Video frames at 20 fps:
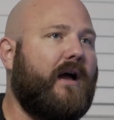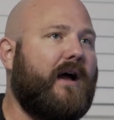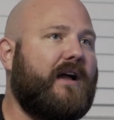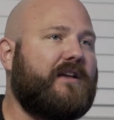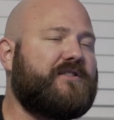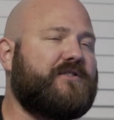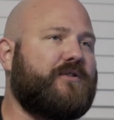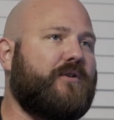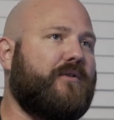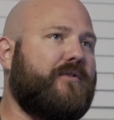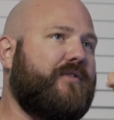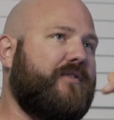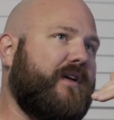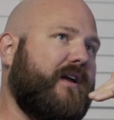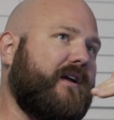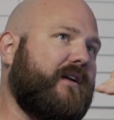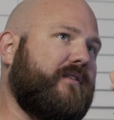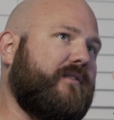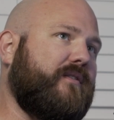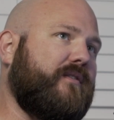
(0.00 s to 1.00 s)
I still
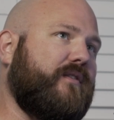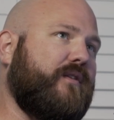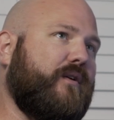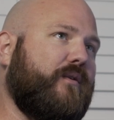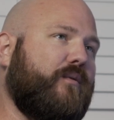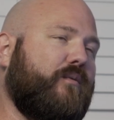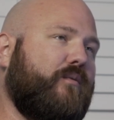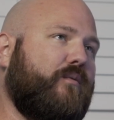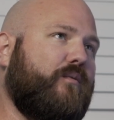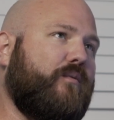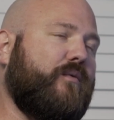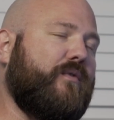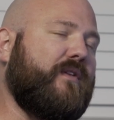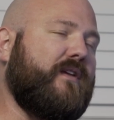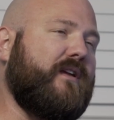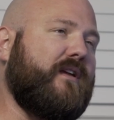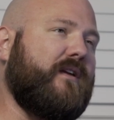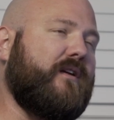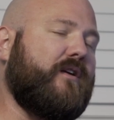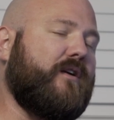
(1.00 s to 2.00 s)
think
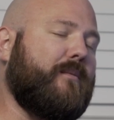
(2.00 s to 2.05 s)
the